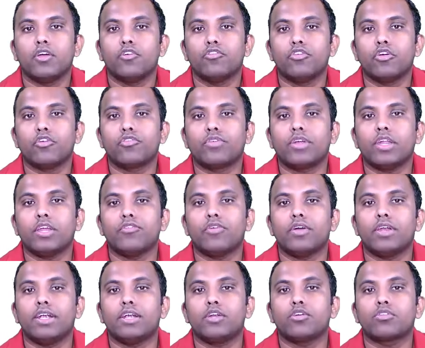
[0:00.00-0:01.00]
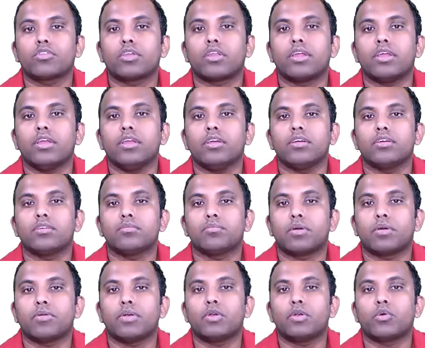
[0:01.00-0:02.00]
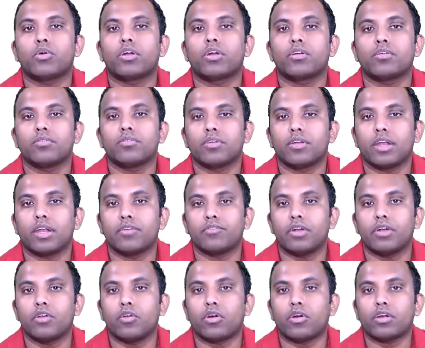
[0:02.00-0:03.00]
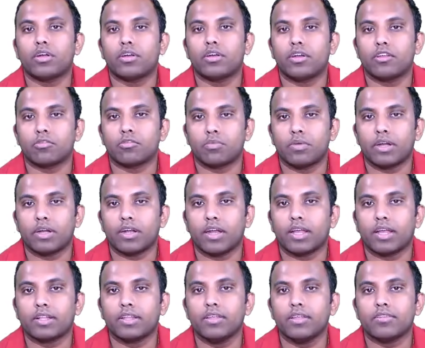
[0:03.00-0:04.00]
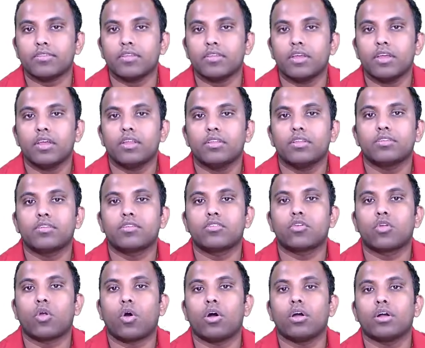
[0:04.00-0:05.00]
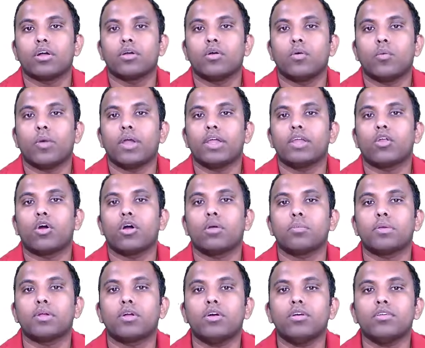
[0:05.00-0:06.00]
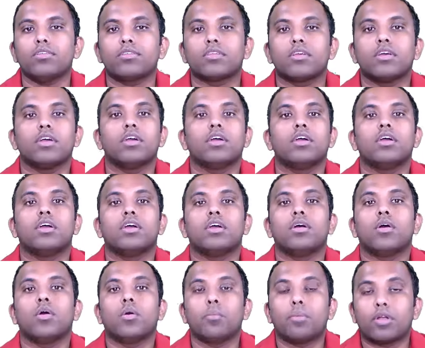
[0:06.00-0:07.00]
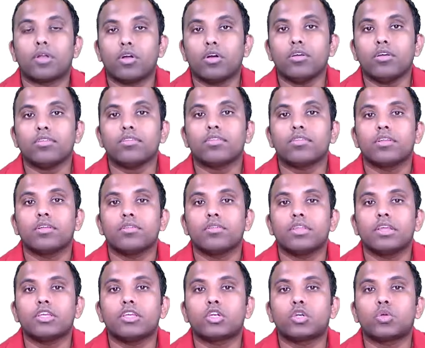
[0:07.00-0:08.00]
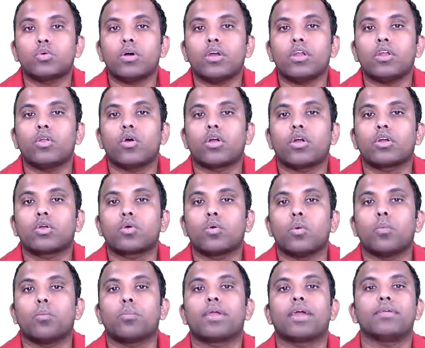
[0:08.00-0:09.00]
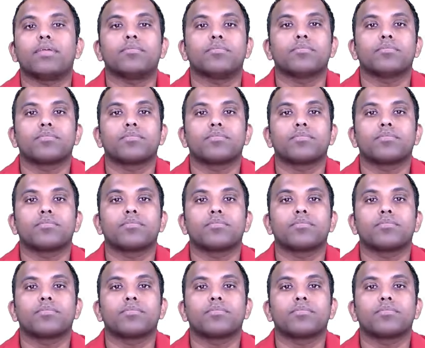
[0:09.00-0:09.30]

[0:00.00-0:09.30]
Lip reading: 51 into 3, but we don't, right? We'll not split like this. This is wrong. Why wrong? Because these two are not co-prime.